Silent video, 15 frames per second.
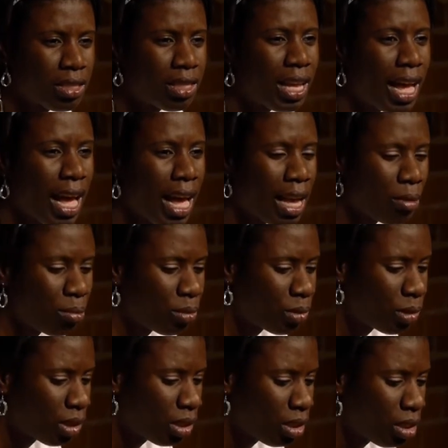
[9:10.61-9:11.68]
Time,
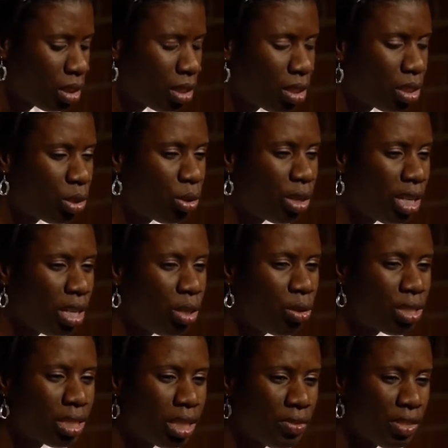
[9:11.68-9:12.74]
though
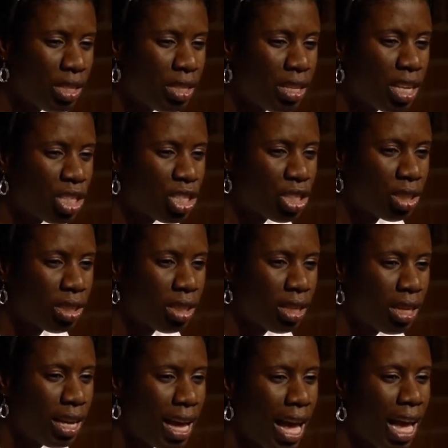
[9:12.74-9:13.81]
elusive in nature,
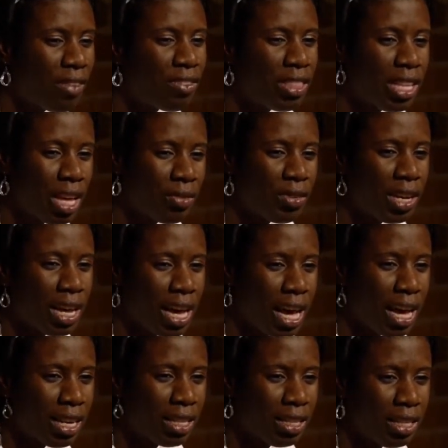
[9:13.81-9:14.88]
I have never
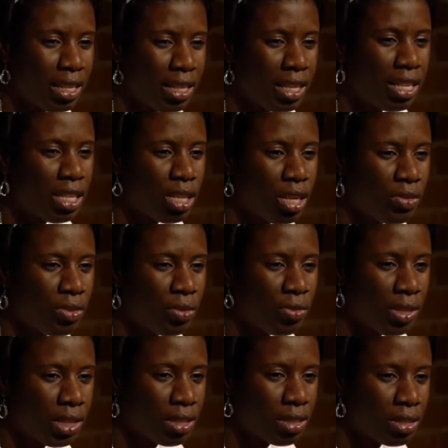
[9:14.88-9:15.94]
had enough of
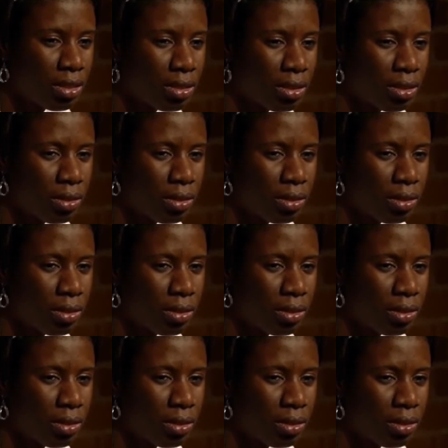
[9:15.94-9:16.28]
it.